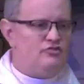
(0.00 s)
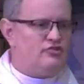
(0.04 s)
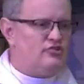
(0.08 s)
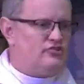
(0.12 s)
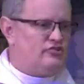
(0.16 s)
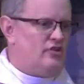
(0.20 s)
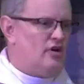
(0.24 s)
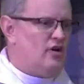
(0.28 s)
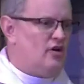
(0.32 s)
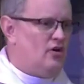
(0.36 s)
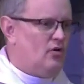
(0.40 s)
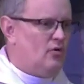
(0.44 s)

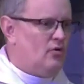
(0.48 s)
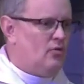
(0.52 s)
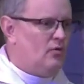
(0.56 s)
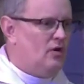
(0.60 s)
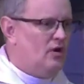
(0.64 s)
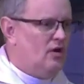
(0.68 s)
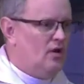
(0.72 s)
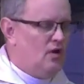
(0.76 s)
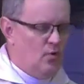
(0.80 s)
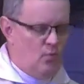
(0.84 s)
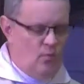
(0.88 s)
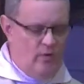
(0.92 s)
so
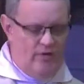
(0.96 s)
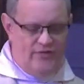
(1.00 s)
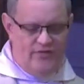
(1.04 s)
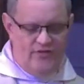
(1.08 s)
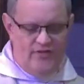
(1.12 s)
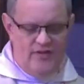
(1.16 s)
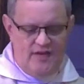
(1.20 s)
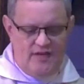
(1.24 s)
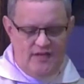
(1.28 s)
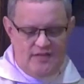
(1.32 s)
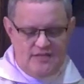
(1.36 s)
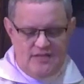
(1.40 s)
with
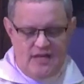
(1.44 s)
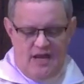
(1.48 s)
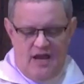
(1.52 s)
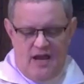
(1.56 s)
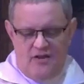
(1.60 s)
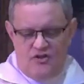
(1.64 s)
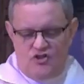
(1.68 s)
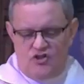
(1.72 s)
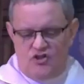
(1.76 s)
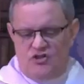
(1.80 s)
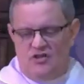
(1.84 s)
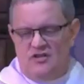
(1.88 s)
the
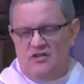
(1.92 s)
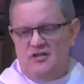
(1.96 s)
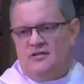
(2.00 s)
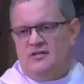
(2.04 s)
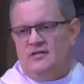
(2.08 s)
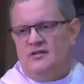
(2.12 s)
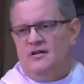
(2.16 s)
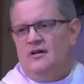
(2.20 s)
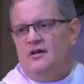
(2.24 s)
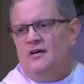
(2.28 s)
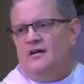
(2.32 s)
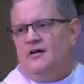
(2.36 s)

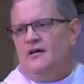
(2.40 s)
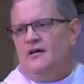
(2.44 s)
intention